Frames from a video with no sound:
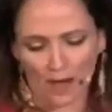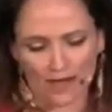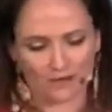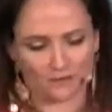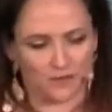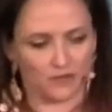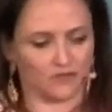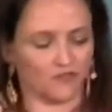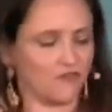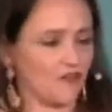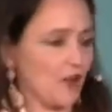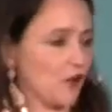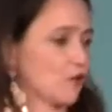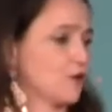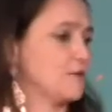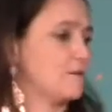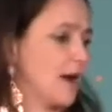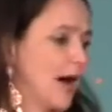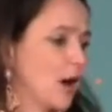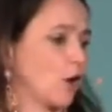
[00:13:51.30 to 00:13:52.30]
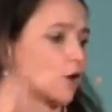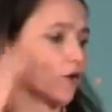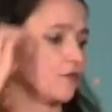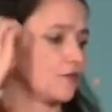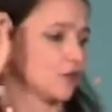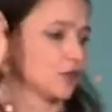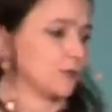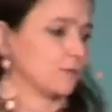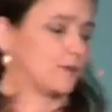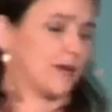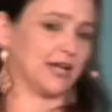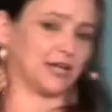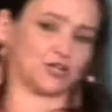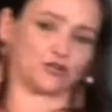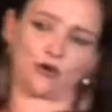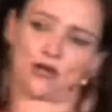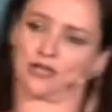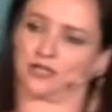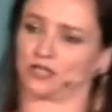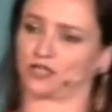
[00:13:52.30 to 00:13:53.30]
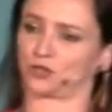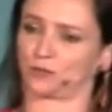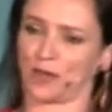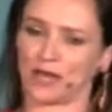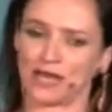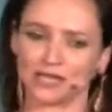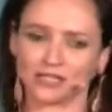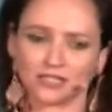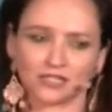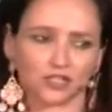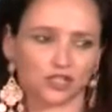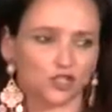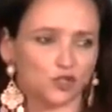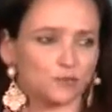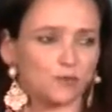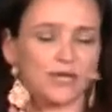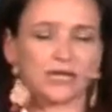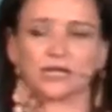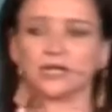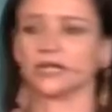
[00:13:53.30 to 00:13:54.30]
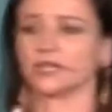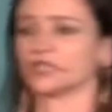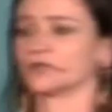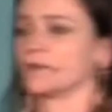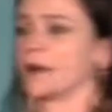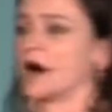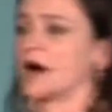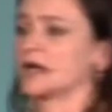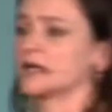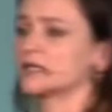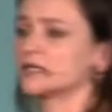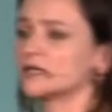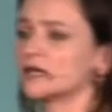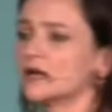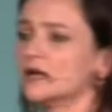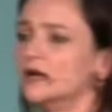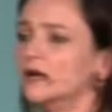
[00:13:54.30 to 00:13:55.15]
might have been very powerful at penetrating the space and speaking his mind,